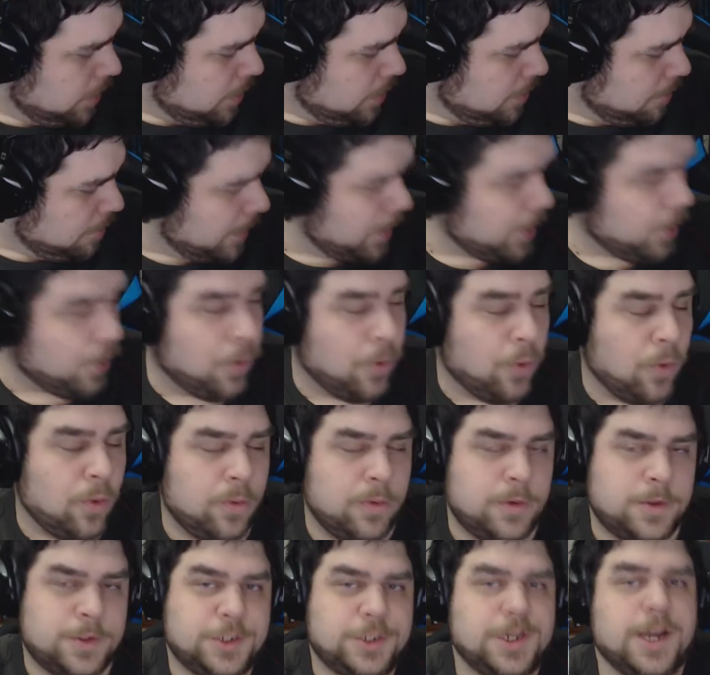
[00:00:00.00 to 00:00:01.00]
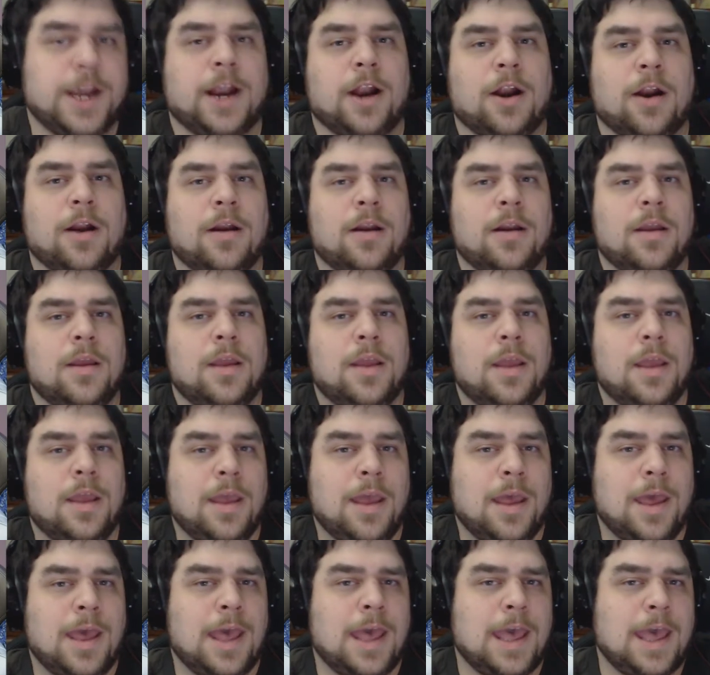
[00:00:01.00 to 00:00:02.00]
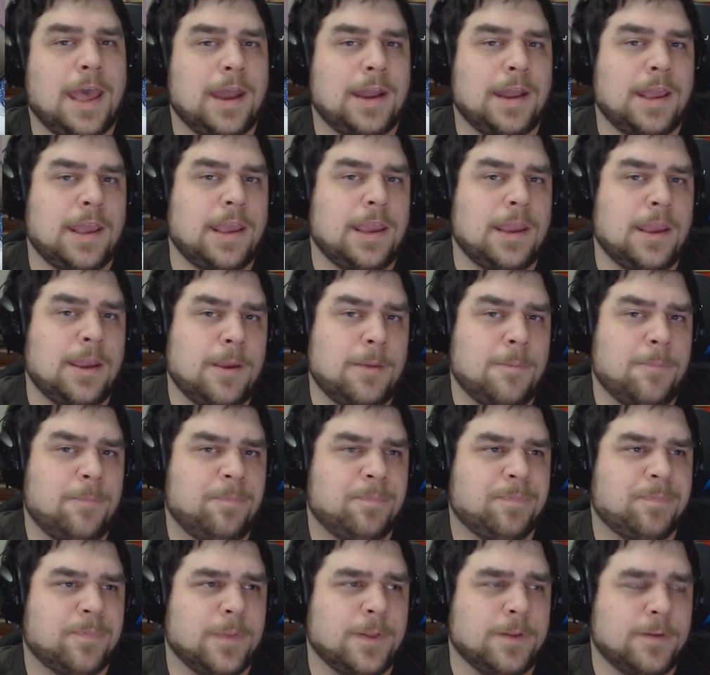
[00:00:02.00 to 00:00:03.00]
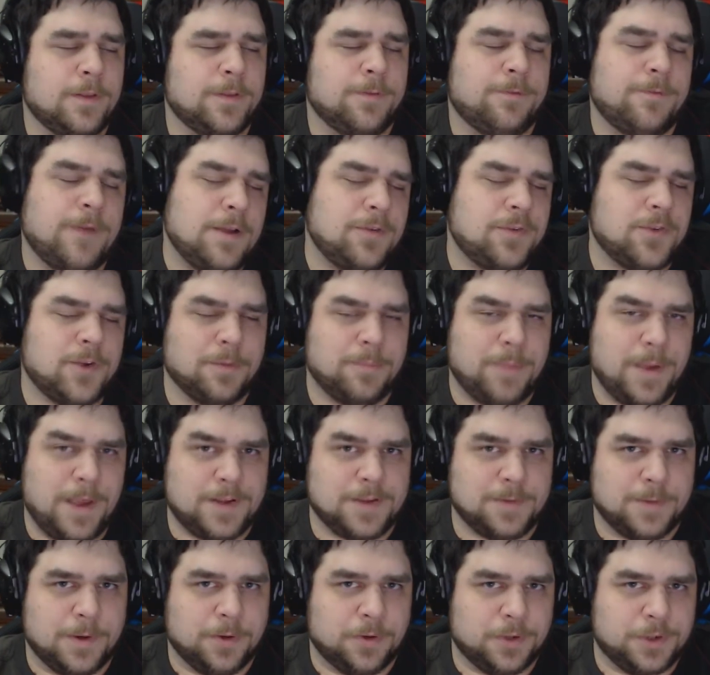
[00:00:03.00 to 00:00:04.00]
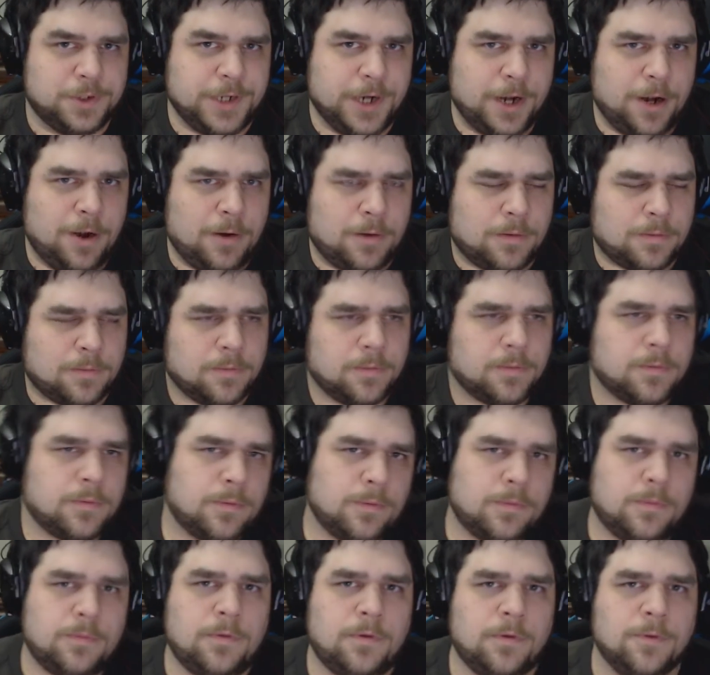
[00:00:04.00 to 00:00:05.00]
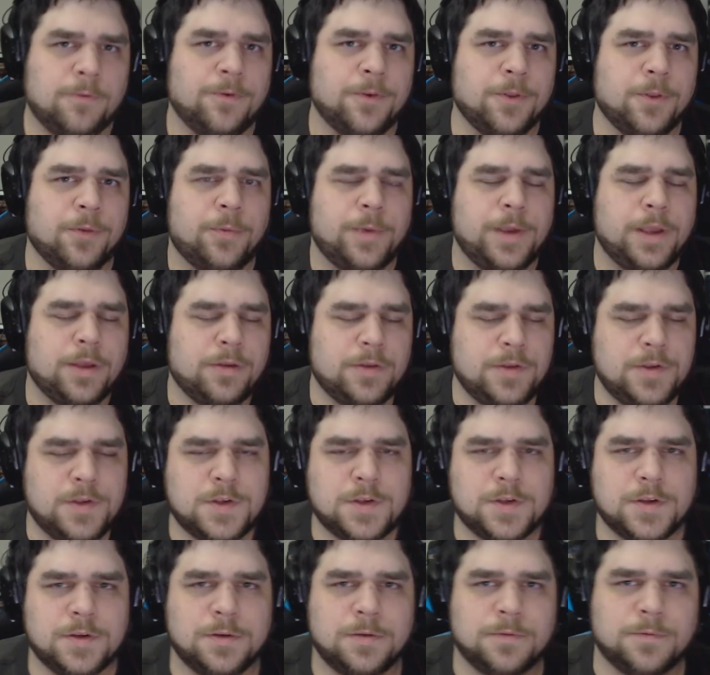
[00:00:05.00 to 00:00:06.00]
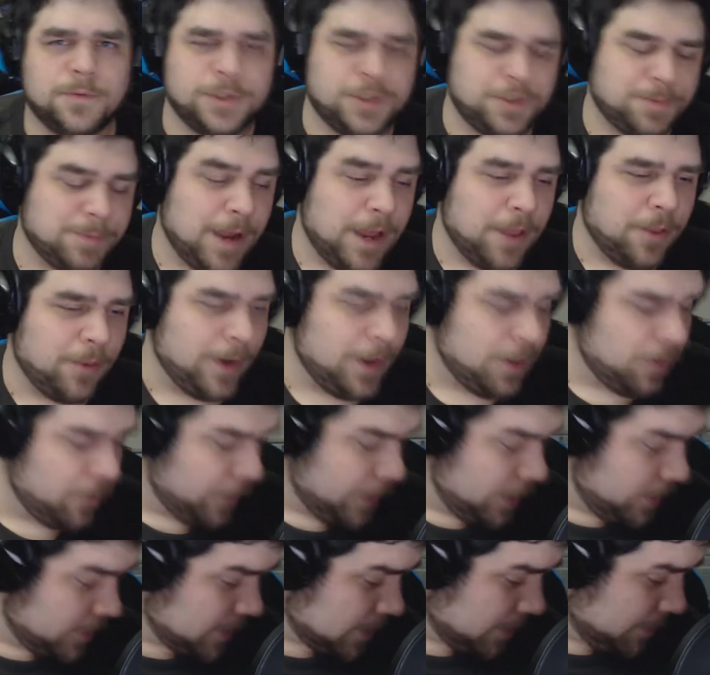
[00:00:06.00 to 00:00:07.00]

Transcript: My old chair had the 5-star base of my old chair for the wheels, which, by the way, the wheels on